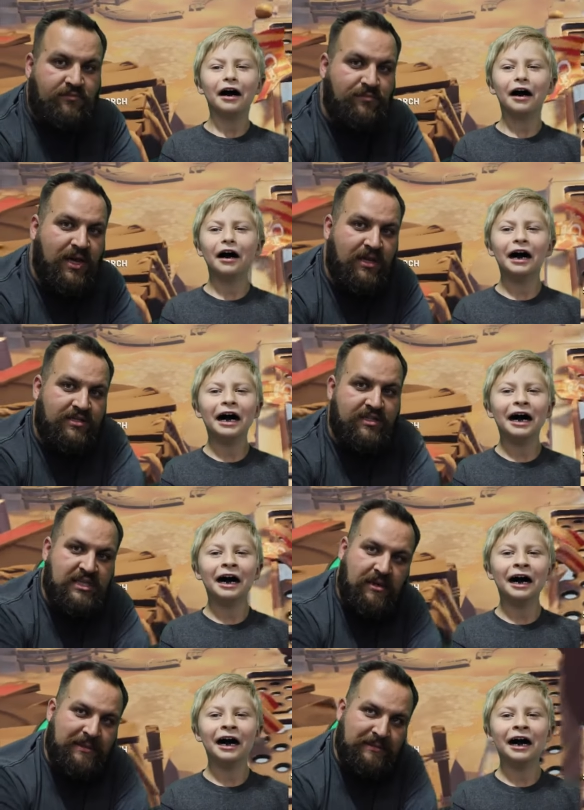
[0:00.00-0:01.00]
Speaker 1: Be honest,
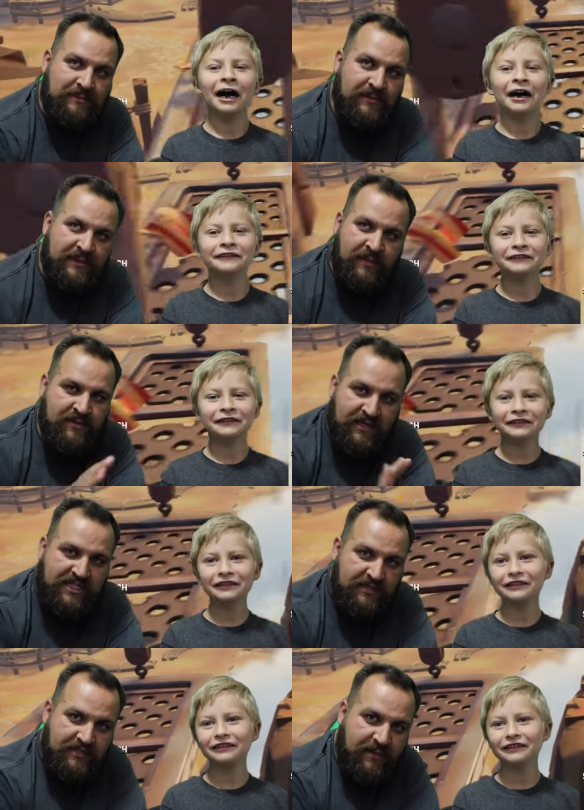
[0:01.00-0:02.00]
just tell him. No one's
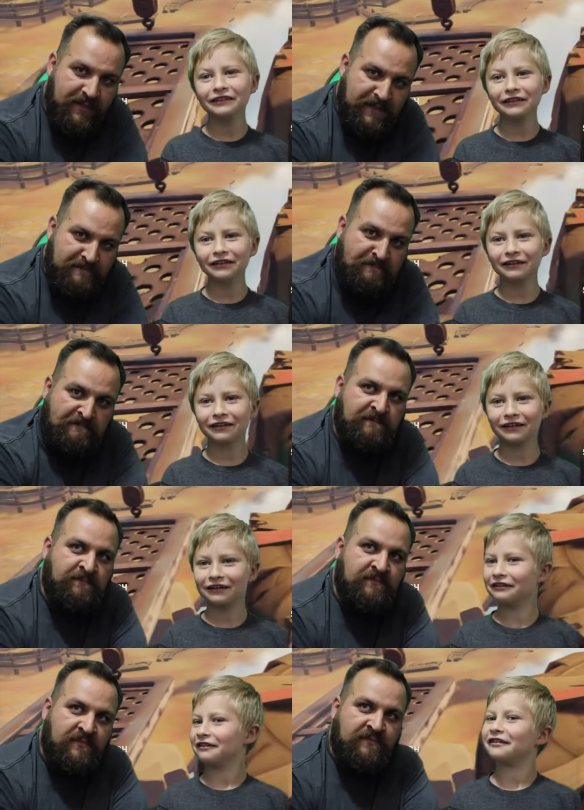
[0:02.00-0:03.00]
watching, tell him.
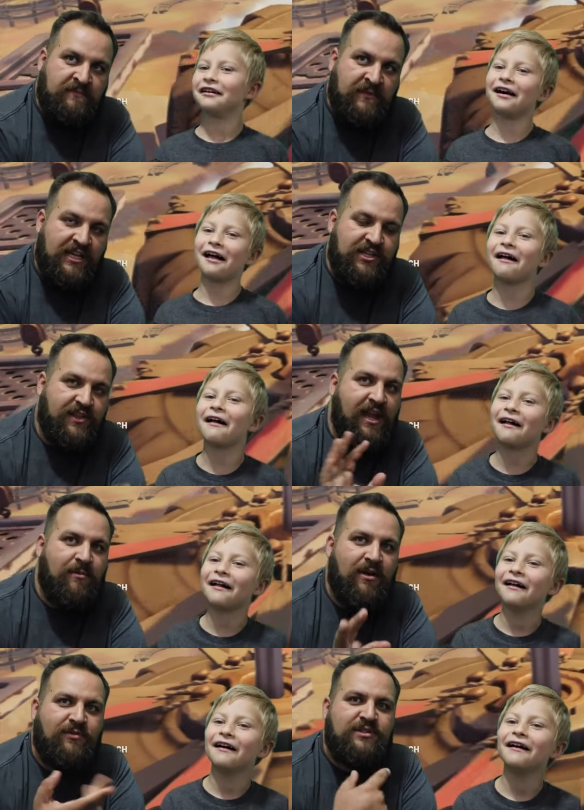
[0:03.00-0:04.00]
I shut the
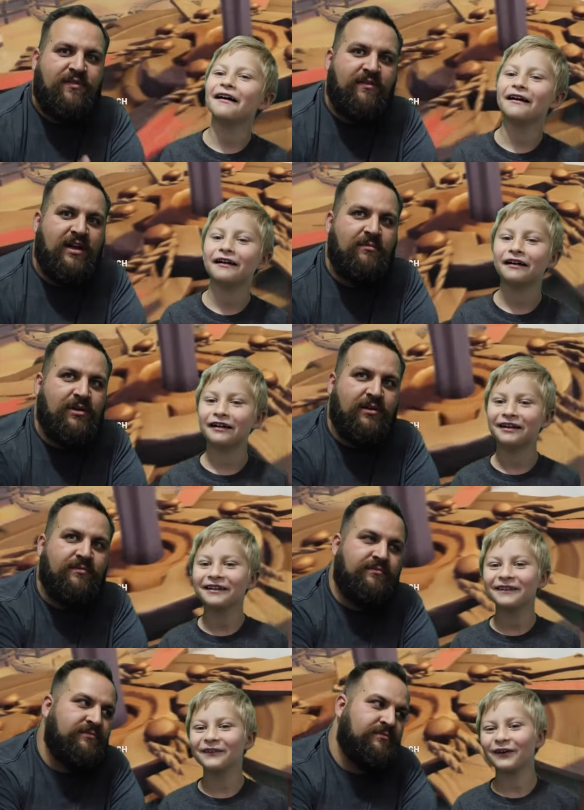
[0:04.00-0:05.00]
camera off. What's your favorite kind of
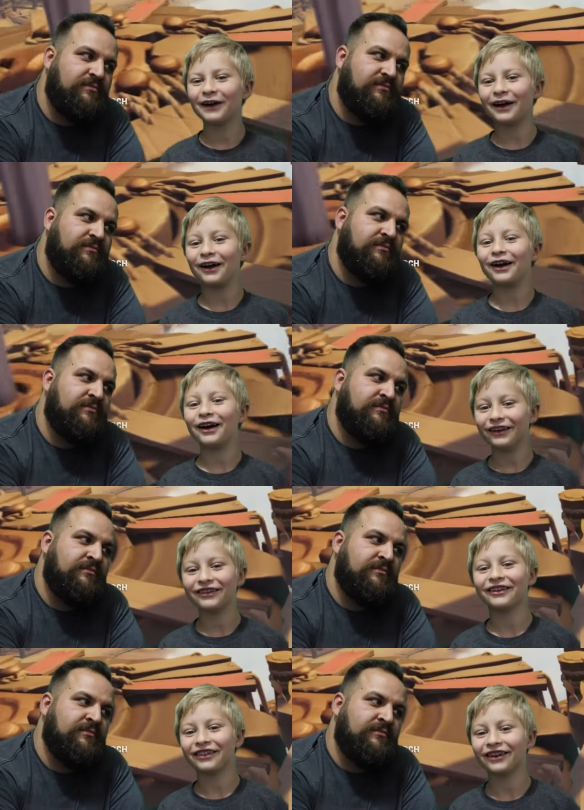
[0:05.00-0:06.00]
booger?
Speaker 2: I
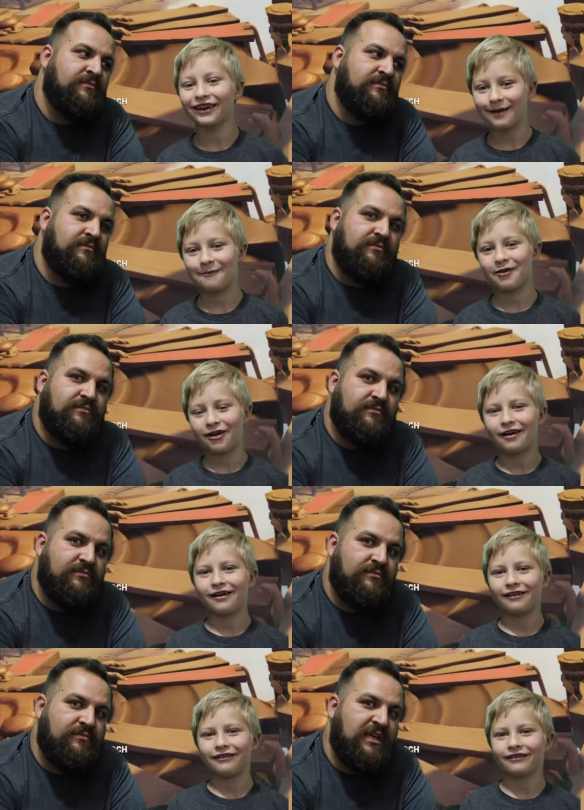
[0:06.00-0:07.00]
see the camera
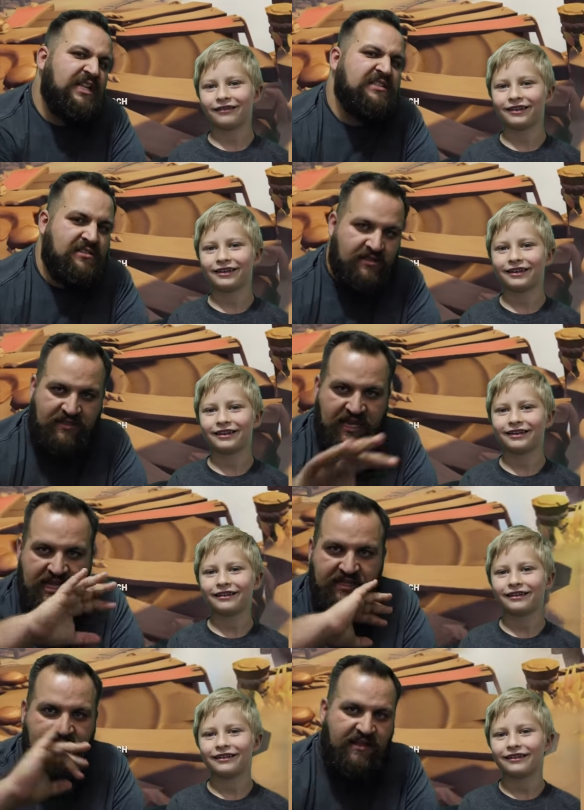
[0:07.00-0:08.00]
off.
Speaker 1: It's,
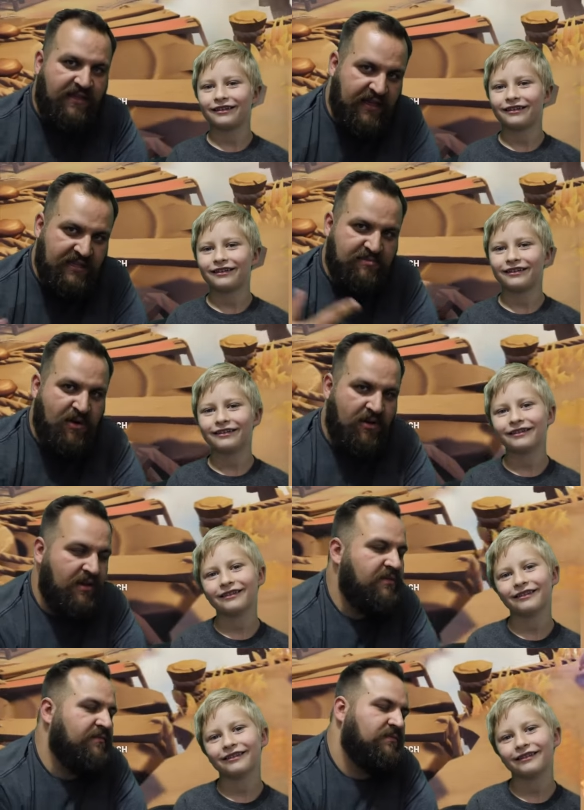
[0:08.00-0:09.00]
it, it's
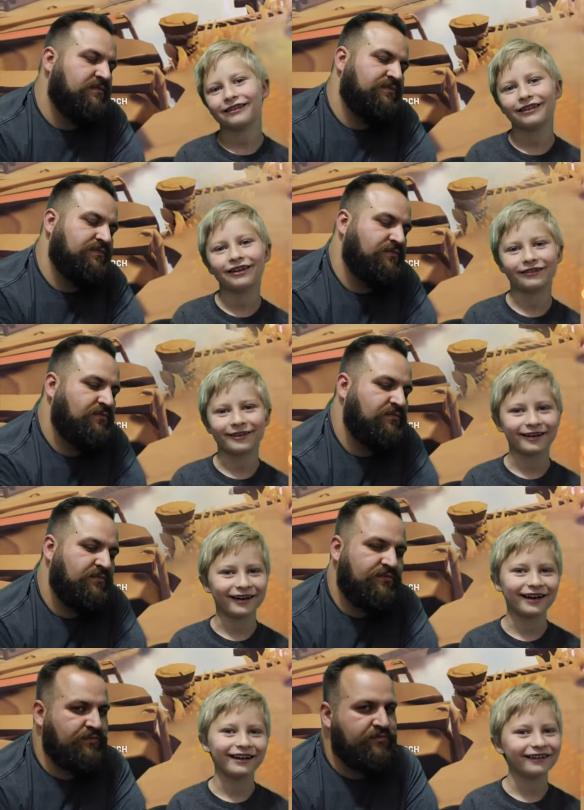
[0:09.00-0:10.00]
broken.
Speaker 2: No, it's
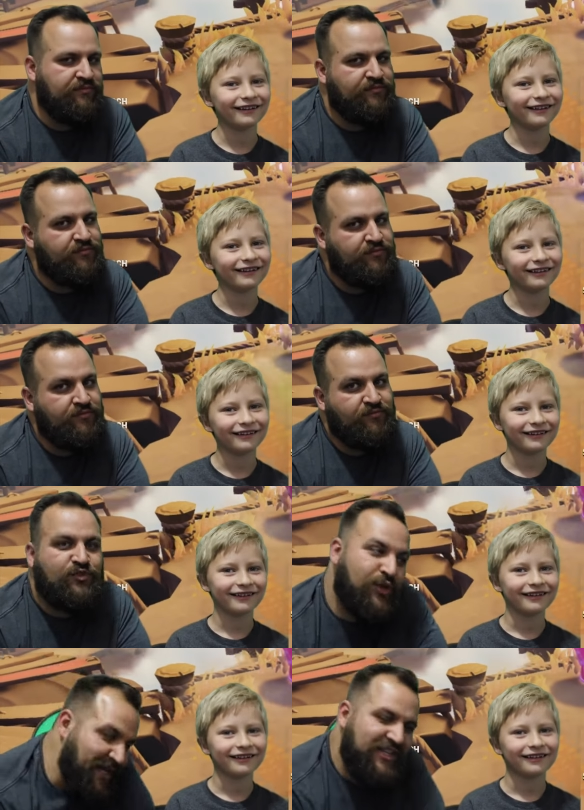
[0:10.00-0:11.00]
not.
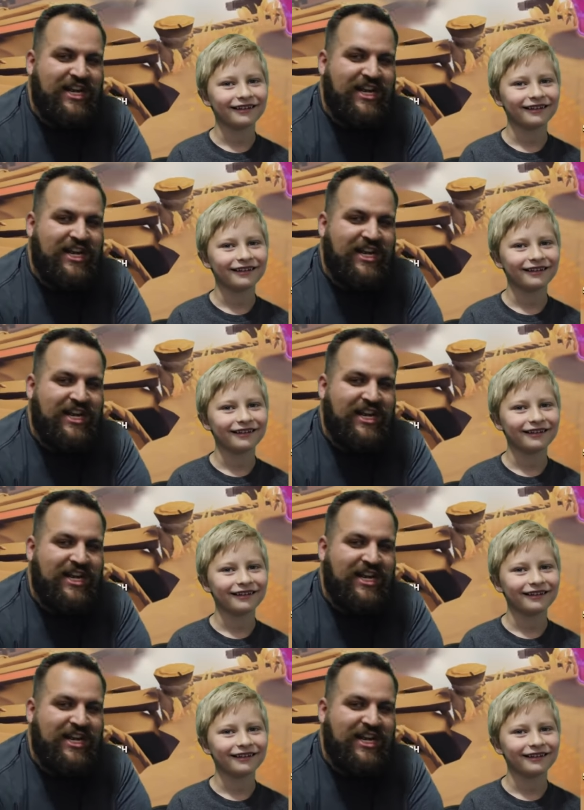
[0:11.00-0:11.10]
Speaker 1: Tricked